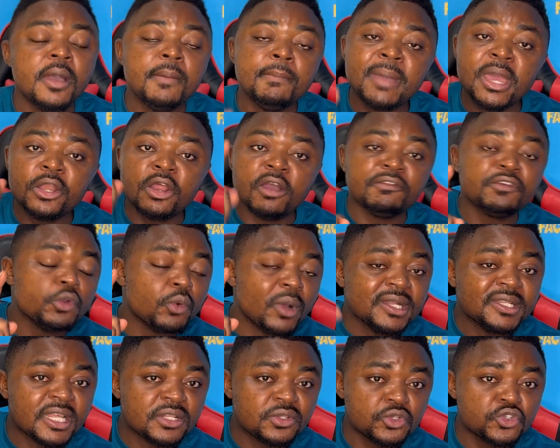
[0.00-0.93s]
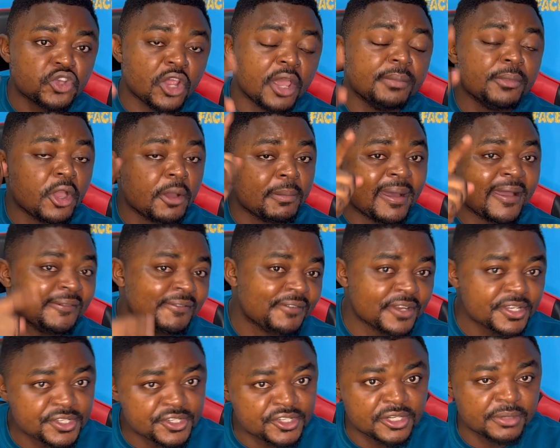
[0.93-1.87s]
Many of you wanted to join me on my
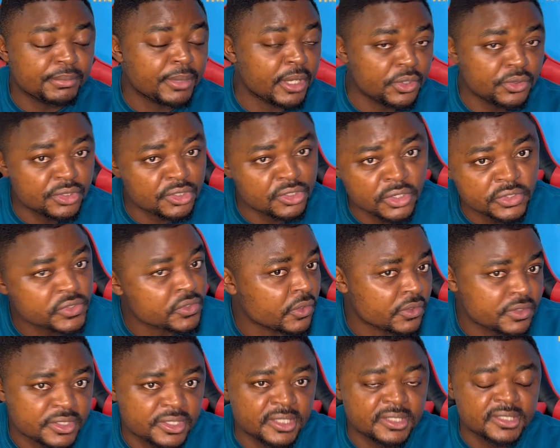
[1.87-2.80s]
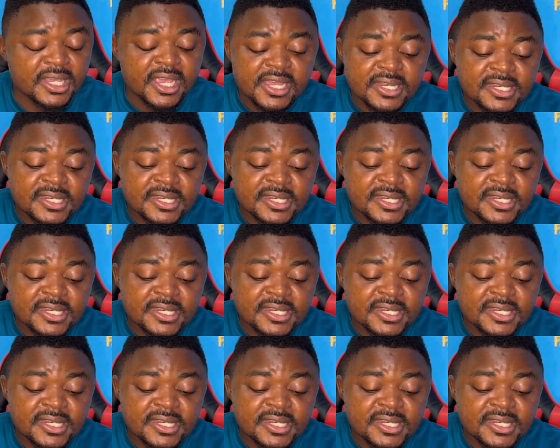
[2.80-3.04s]
first trip, but you did not succeed.